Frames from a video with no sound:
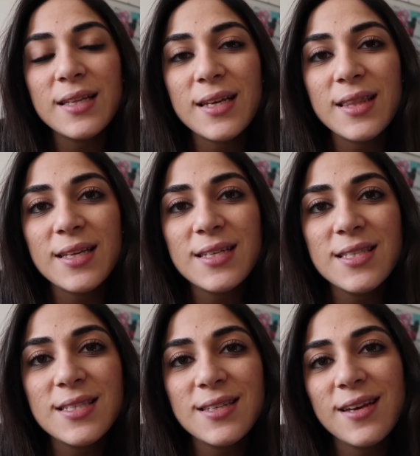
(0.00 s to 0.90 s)
like
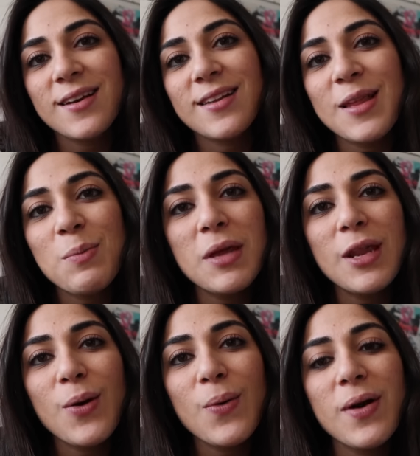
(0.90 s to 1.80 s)
this, uh, let me
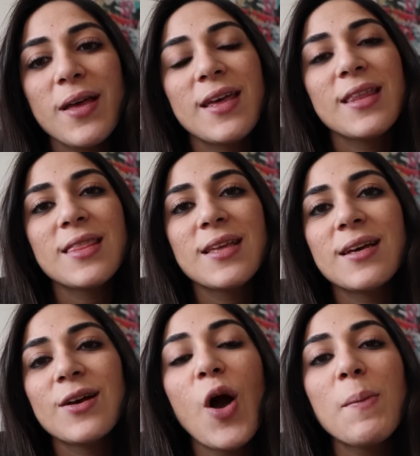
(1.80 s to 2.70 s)
know in
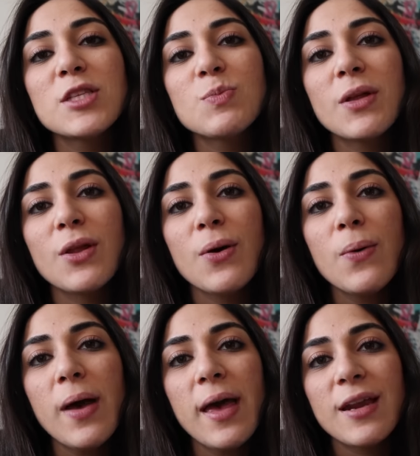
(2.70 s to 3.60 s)
the comments below.